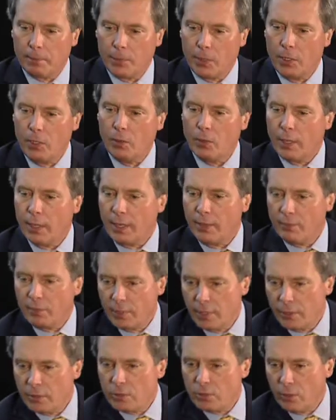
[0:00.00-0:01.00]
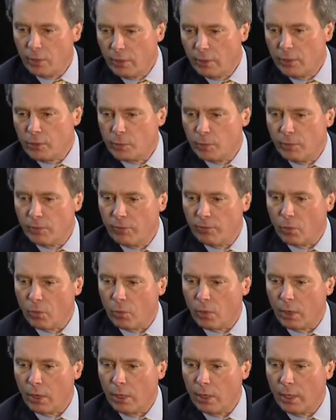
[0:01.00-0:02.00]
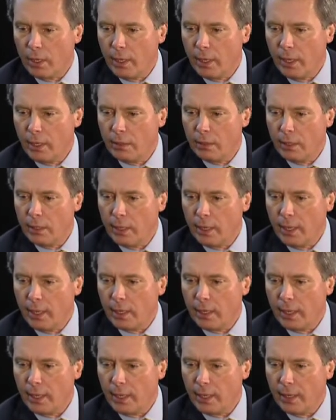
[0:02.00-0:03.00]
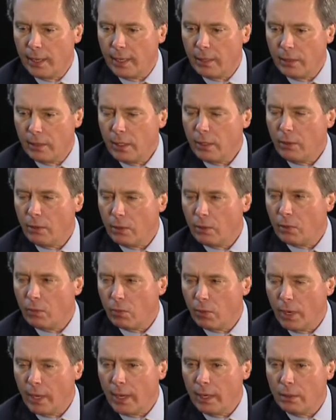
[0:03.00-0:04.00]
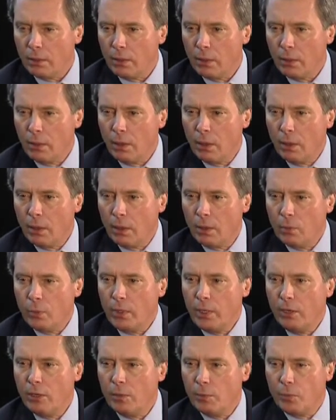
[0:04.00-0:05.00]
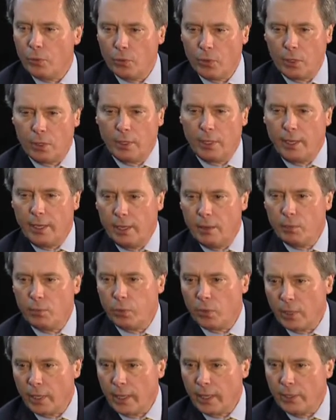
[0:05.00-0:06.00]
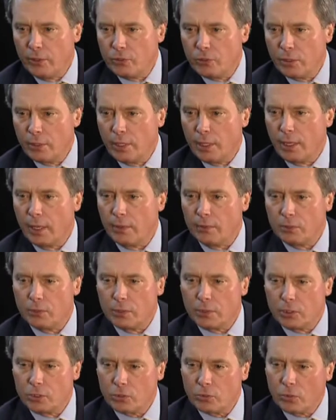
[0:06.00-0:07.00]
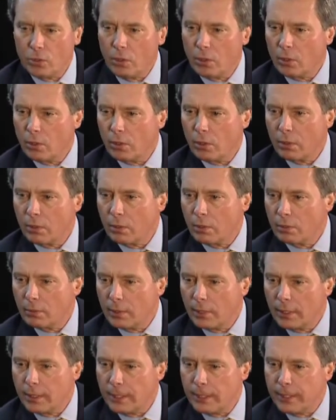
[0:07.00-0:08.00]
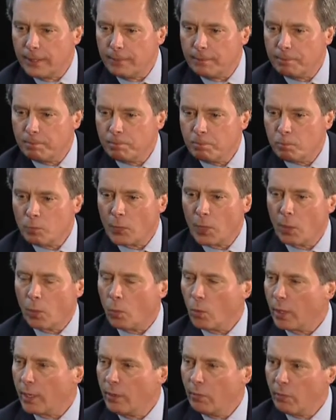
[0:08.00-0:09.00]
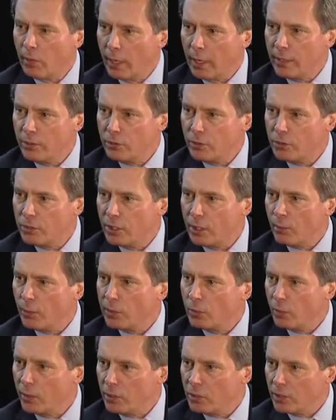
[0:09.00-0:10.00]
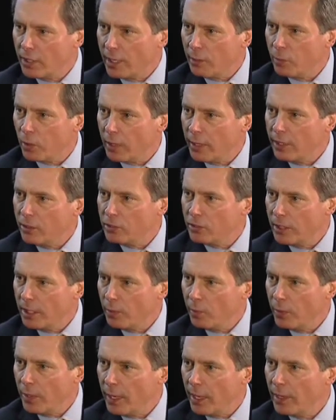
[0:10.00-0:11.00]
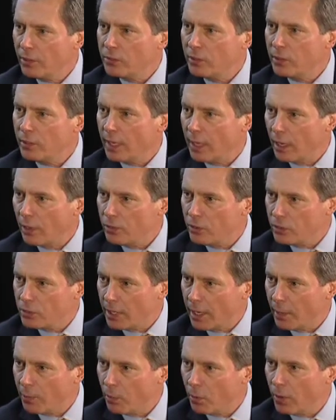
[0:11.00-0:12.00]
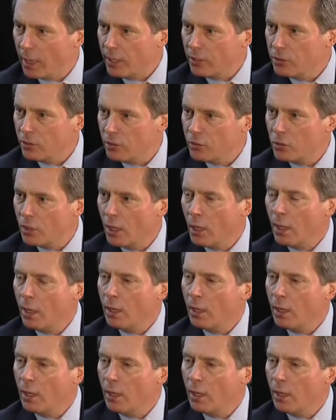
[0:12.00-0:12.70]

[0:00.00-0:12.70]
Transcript: you and I have touched on this before, and I think you're right. We need to put in place a stronger working relationship between state police, DPS, intelligence operations.